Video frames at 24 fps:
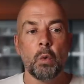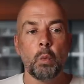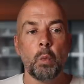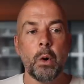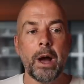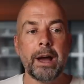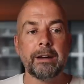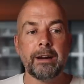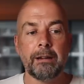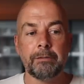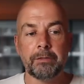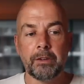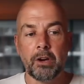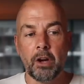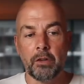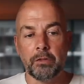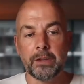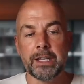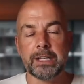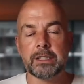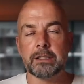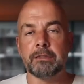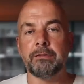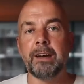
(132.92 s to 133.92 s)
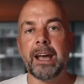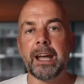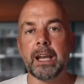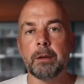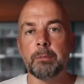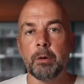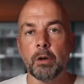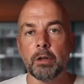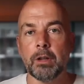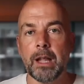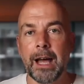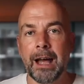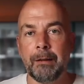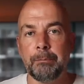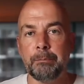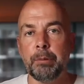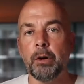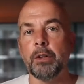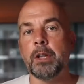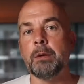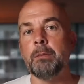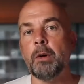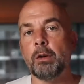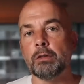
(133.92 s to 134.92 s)
where I've got these available, I
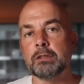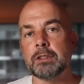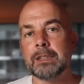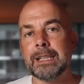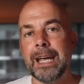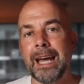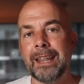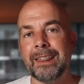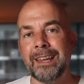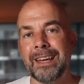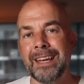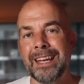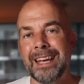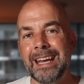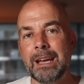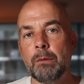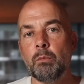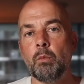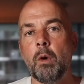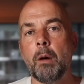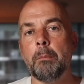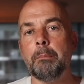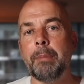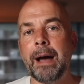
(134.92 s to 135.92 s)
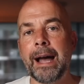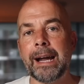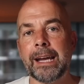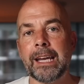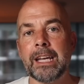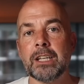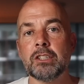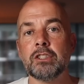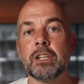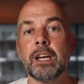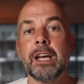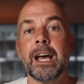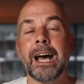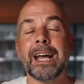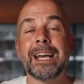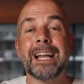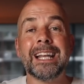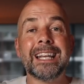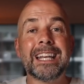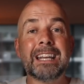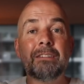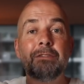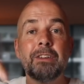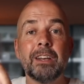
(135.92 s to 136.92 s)
put them all together in one package and
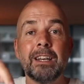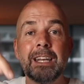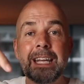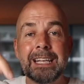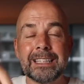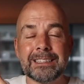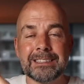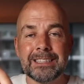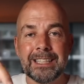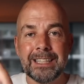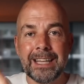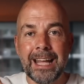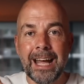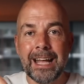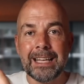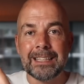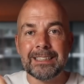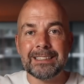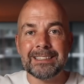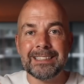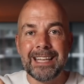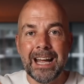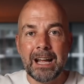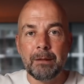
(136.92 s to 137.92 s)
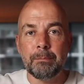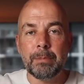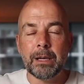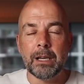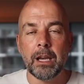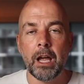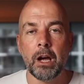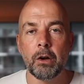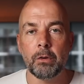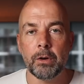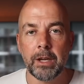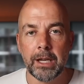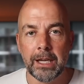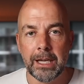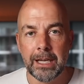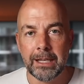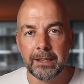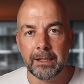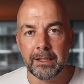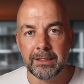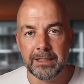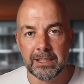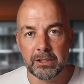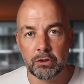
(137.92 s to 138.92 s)
I'll leave a link to that down below
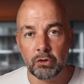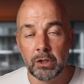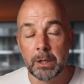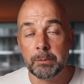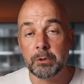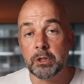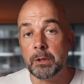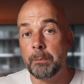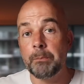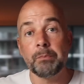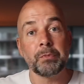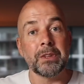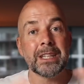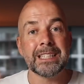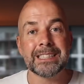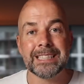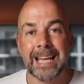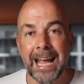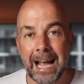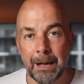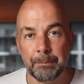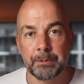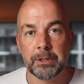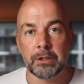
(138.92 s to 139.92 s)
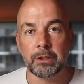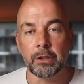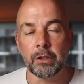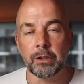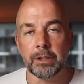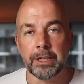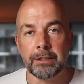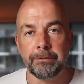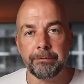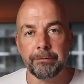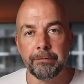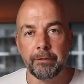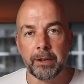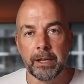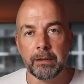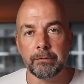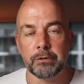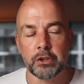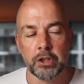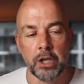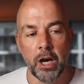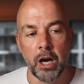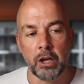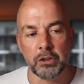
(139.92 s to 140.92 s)
in the description. It's absolutely free
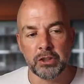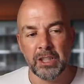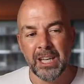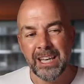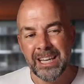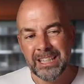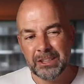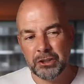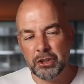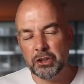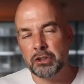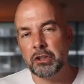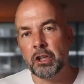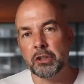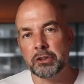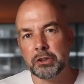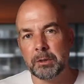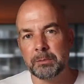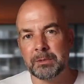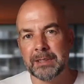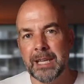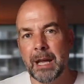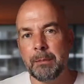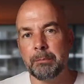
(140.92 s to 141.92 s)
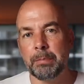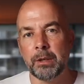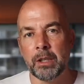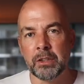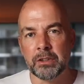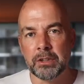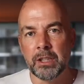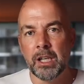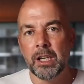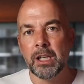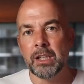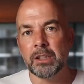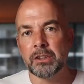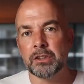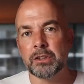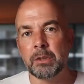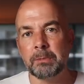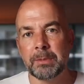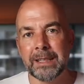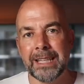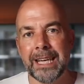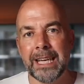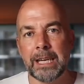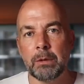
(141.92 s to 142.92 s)
of charge. It's just got some templates and
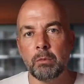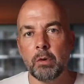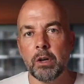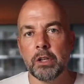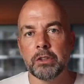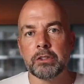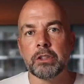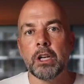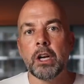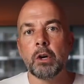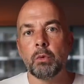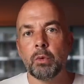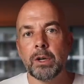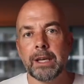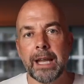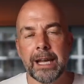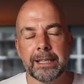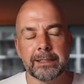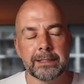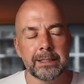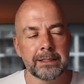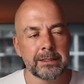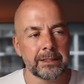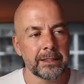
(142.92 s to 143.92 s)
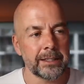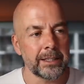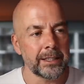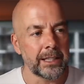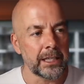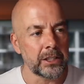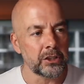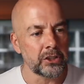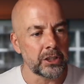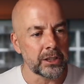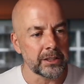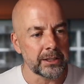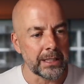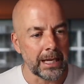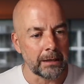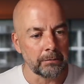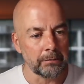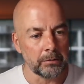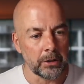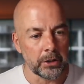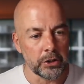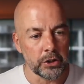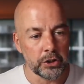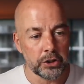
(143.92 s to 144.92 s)
some keywords related to the niches I'm
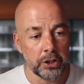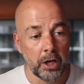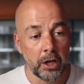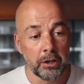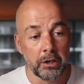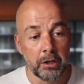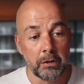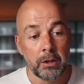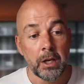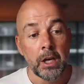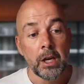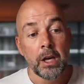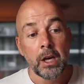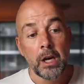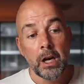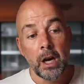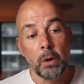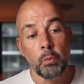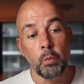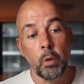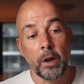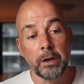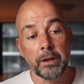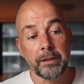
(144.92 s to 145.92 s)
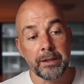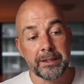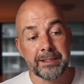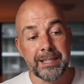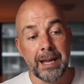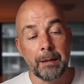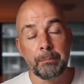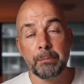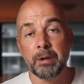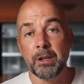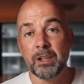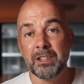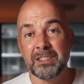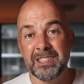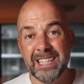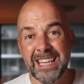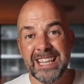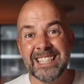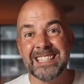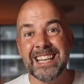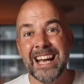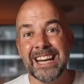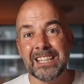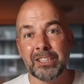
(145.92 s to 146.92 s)
going to show you. And one of the templates
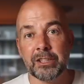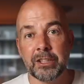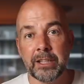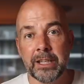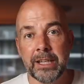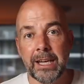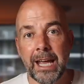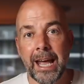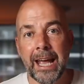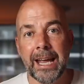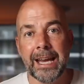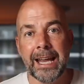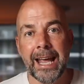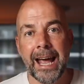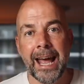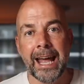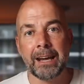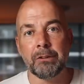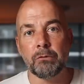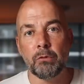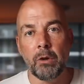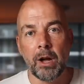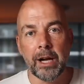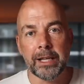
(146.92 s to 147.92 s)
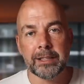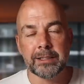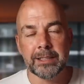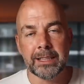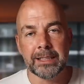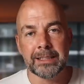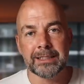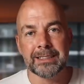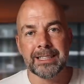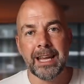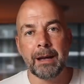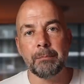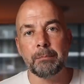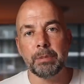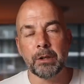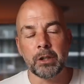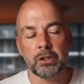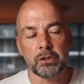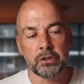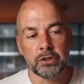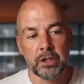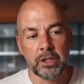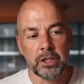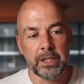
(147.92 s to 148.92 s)
is actually a handwriting
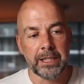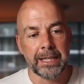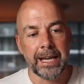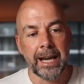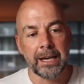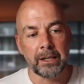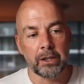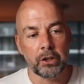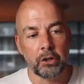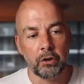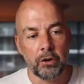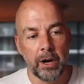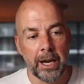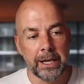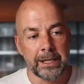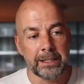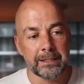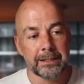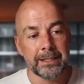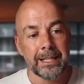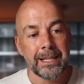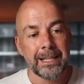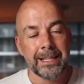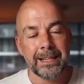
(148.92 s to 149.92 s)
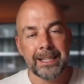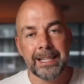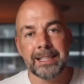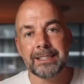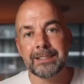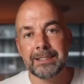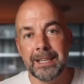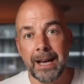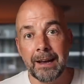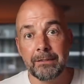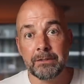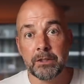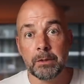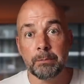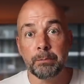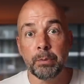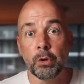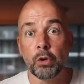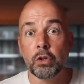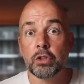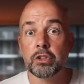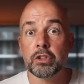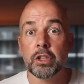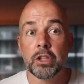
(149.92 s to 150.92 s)
template, so you can create these types of
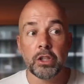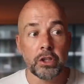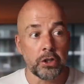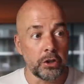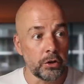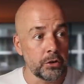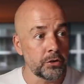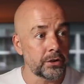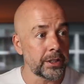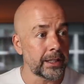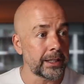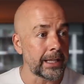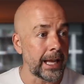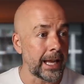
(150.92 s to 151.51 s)
books using